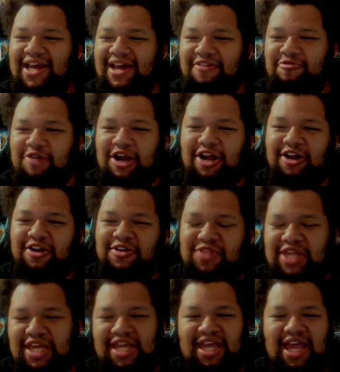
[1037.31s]
where
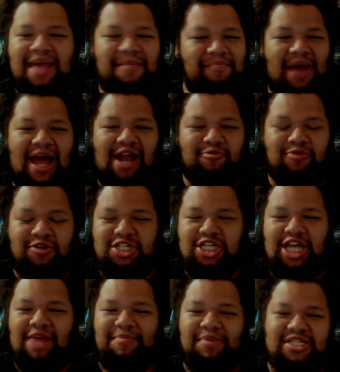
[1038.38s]
the Impact World
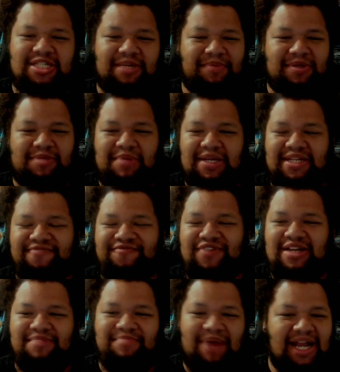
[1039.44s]
Championship is being
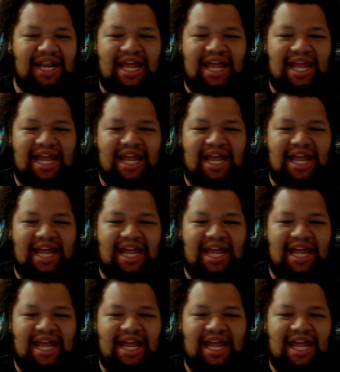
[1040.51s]
defended by an